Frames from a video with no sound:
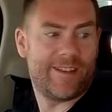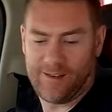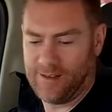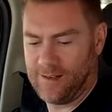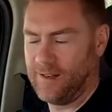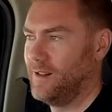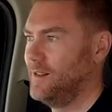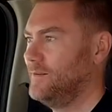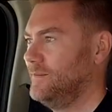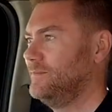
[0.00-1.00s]
It'll hit you
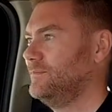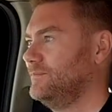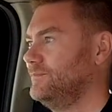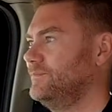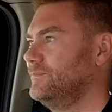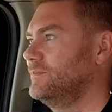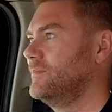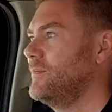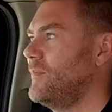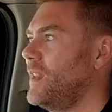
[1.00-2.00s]
exactly on the
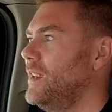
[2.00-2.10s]
forehead.